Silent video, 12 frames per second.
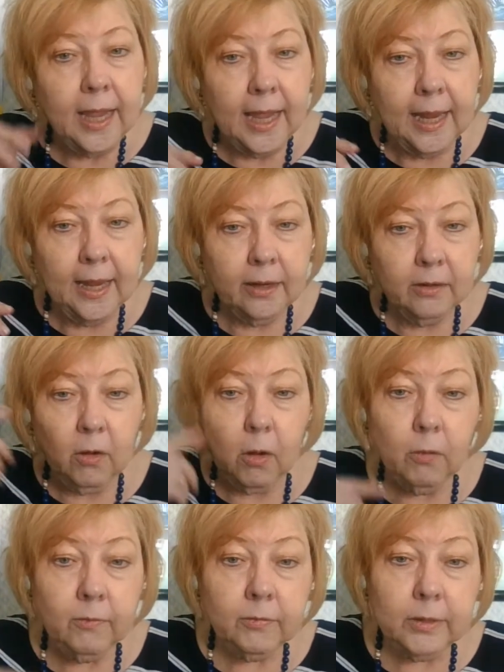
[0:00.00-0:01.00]
and
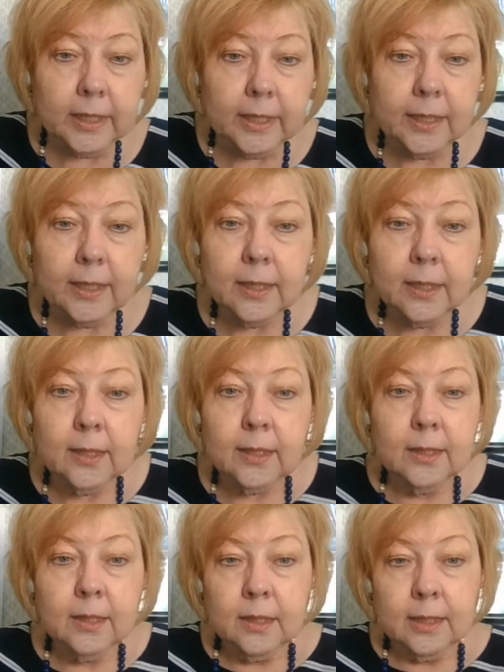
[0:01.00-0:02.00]
hopefully
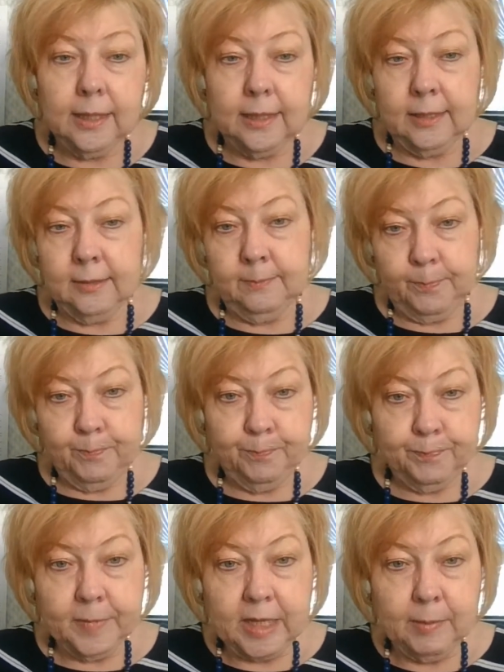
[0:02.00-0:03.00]

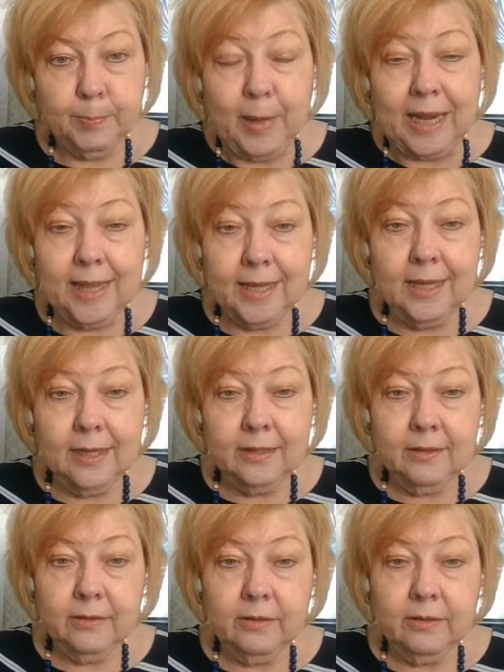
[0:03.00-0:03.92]
by the end